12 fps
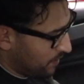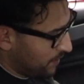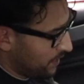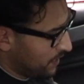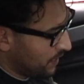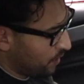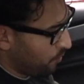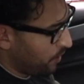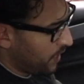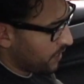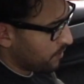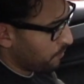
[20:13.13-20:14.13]

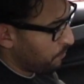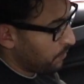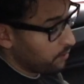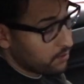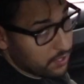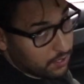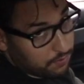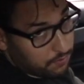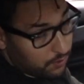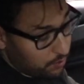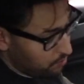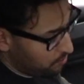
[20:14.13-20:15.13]
Zt3 has a built-in
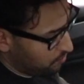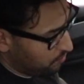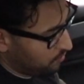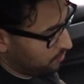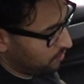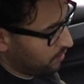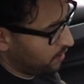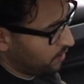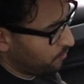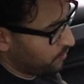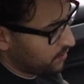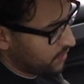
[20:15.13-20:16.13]
fuse that
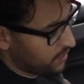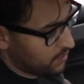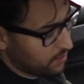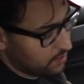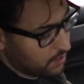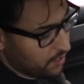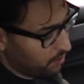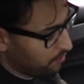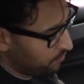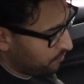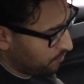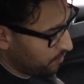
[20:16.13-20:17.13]
resets itself.
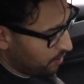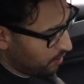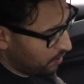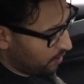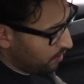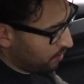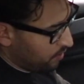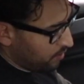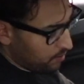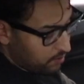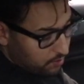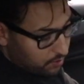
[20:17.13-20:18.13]

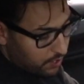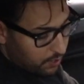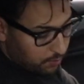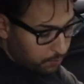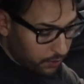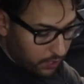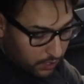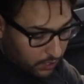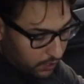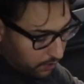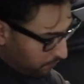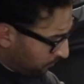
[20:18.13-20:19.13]
So that's pretty
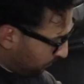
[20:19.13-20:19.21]
neat.